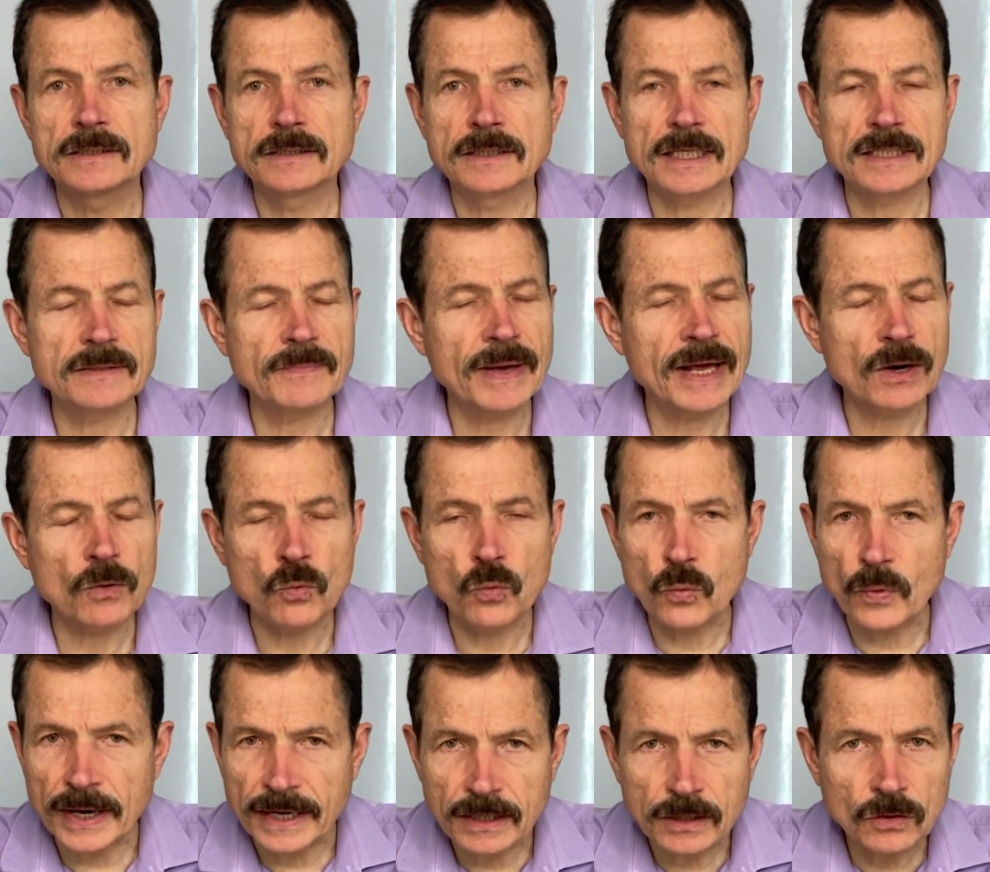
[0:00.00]
Doesn't matter
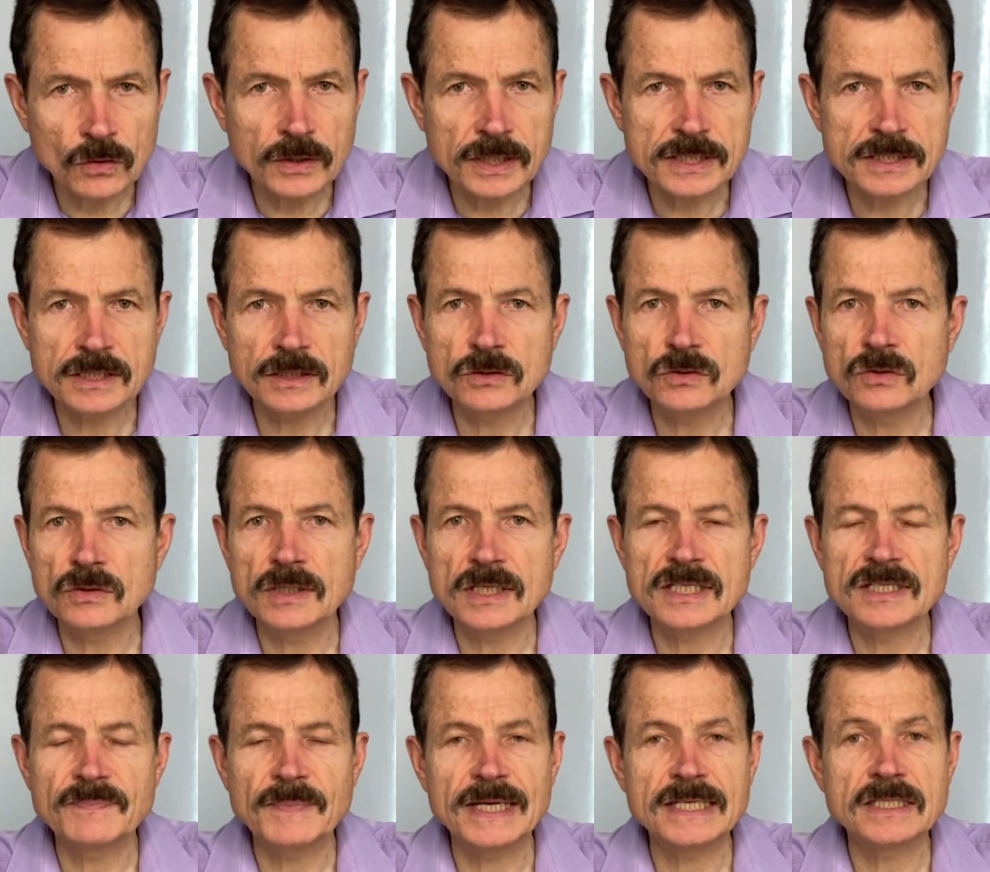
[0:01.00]
when you listen to
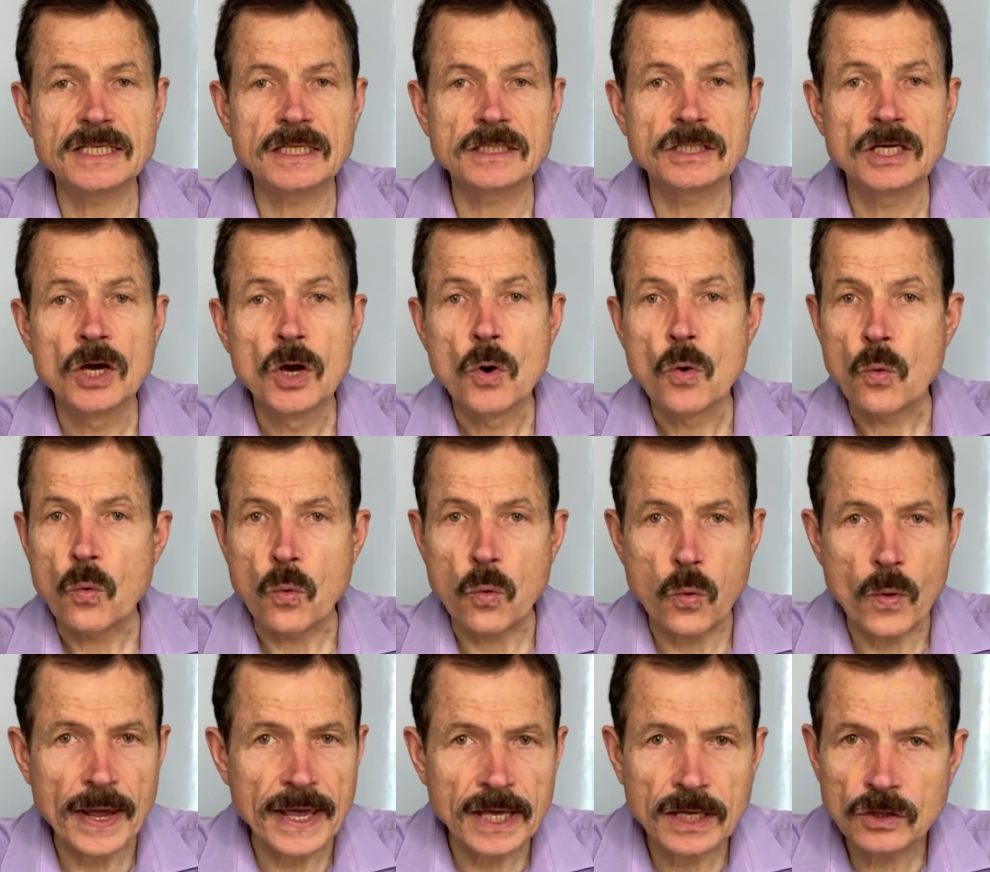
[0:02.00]
this message,
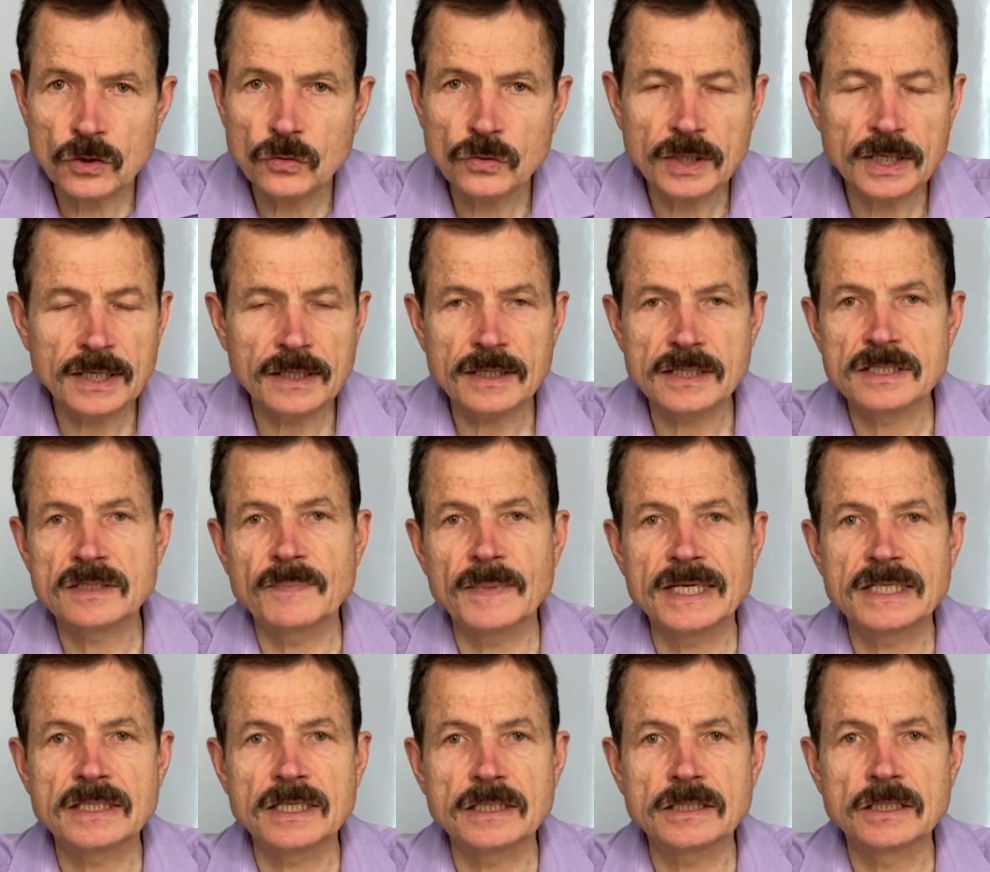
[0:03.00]
where you hear this
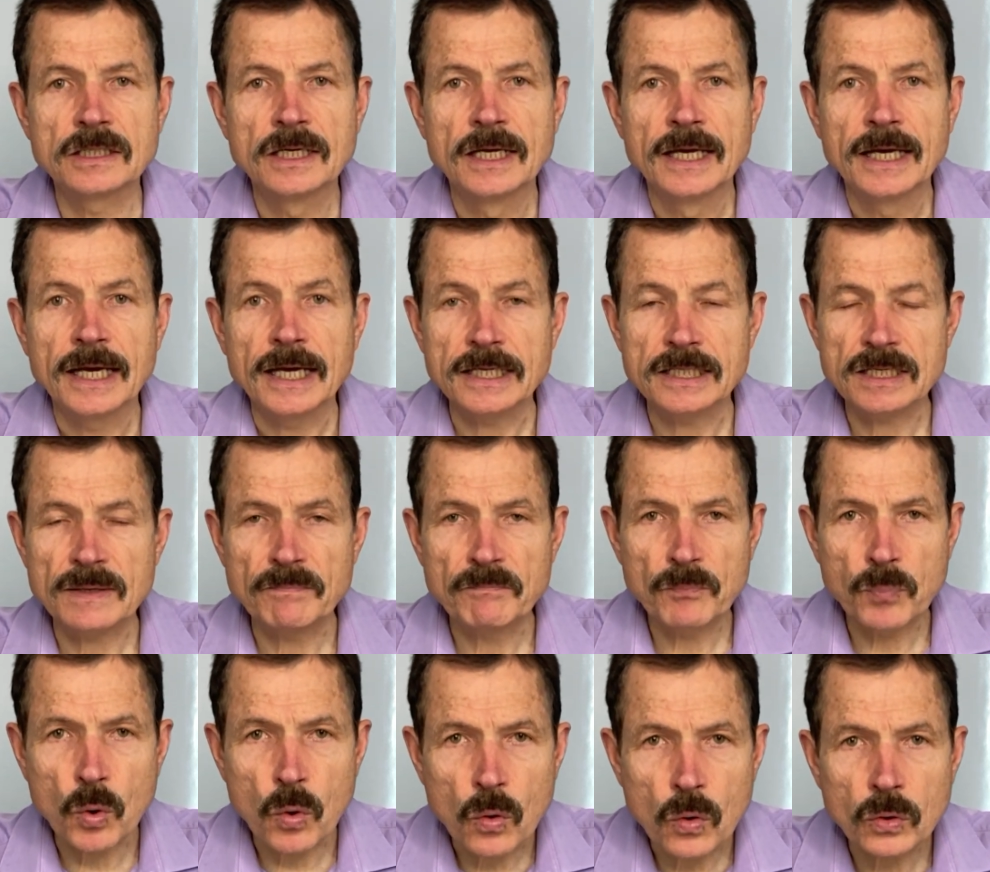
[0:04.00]
message, it's
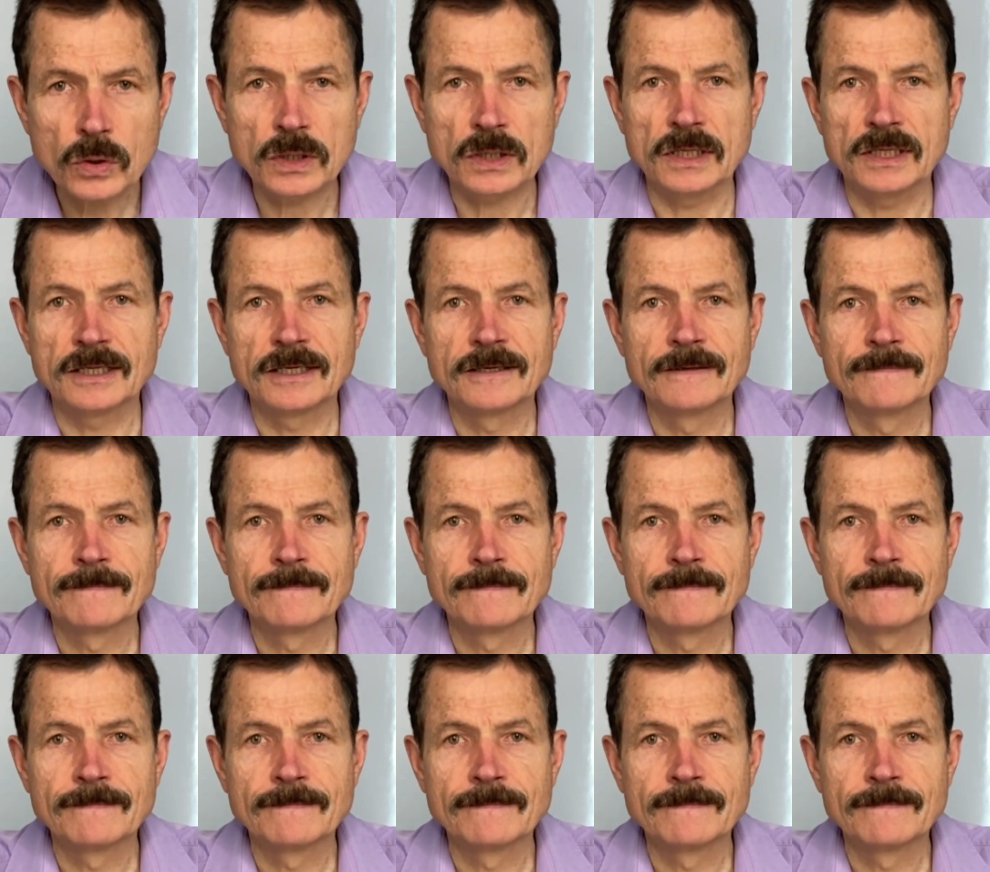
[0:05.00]
important.